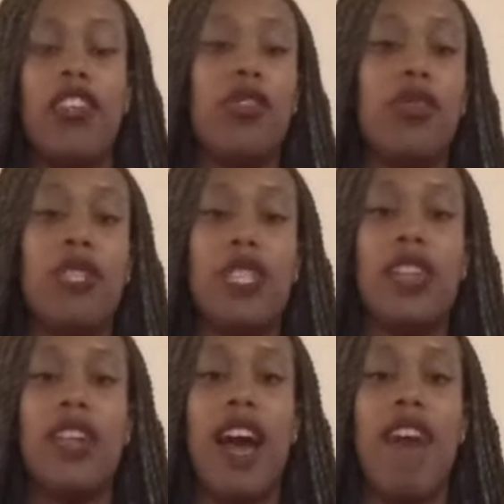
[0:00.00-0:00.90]
you
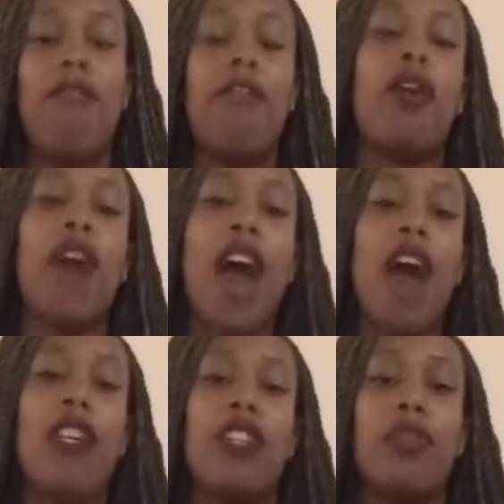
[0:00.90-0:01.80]
still have 4
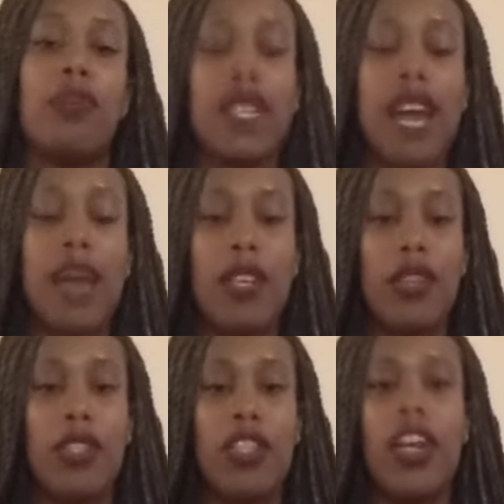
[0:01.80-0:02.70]
hours from the time that
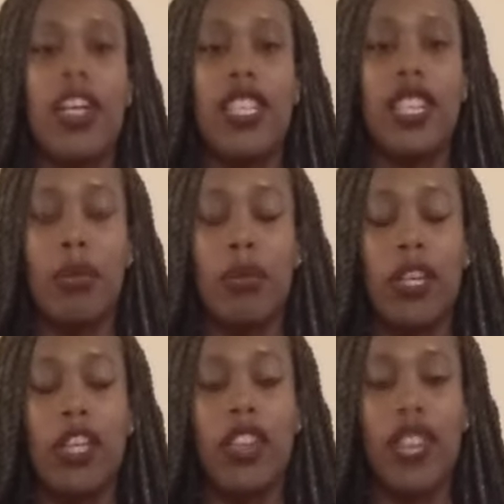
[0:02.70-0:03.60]
you started to
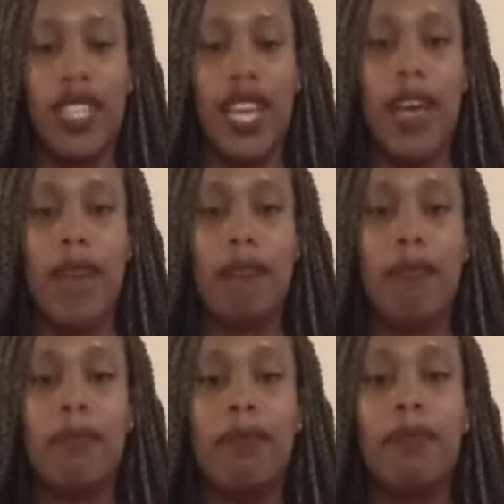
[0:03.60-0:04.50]
complete your exam.
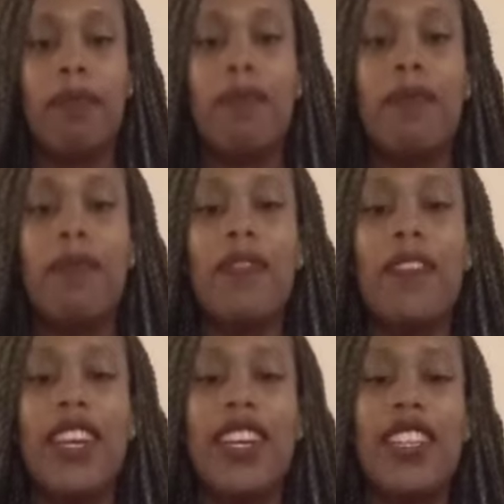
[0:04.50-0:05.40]

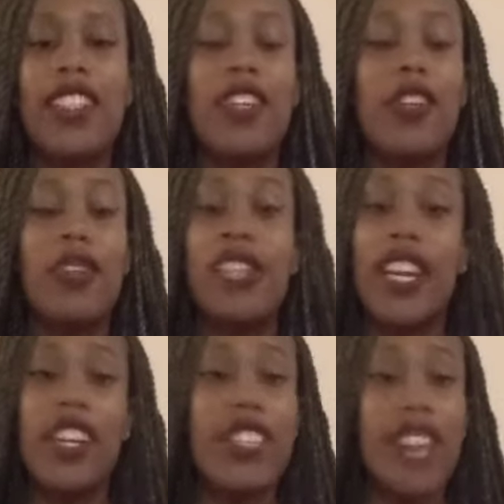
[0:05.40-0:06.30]
So
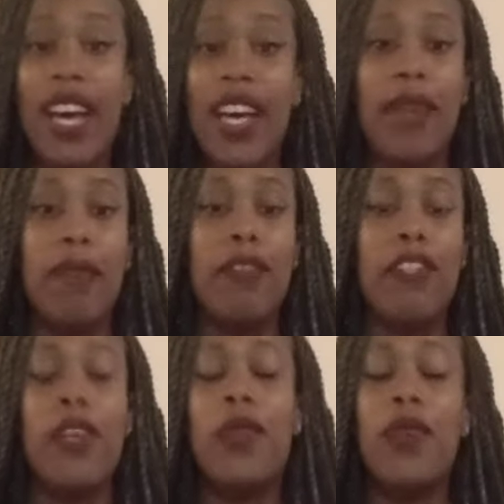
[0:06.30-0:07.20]
take your time.
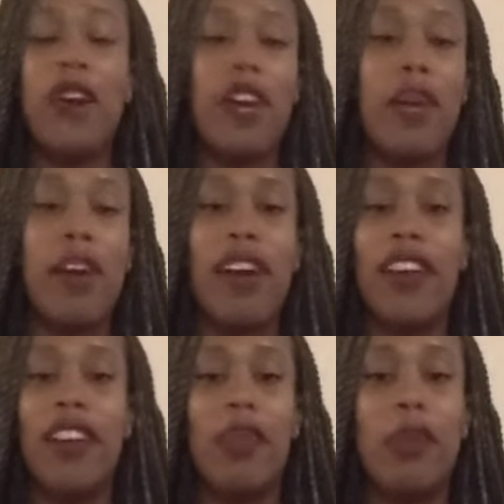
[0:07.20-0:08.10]
Don't worry about
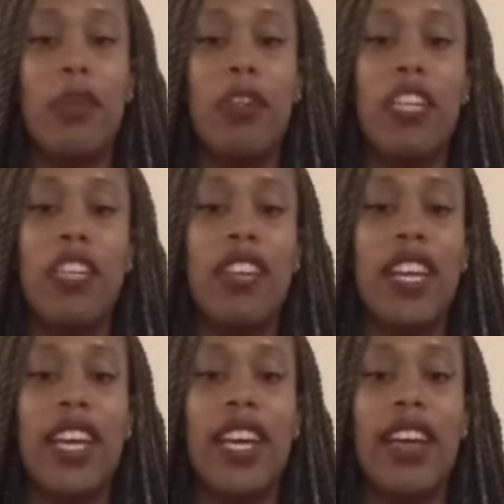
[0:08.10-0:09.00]
other people
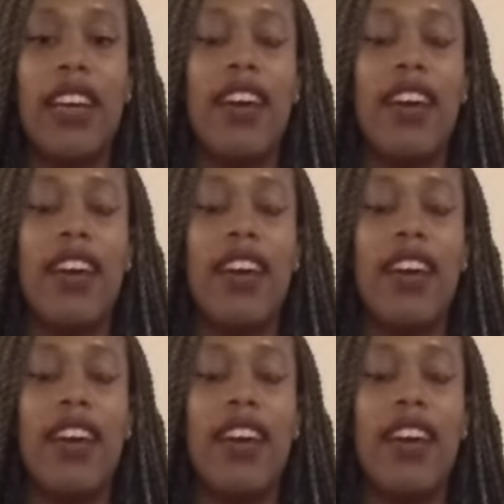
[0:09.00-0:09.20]
leaving.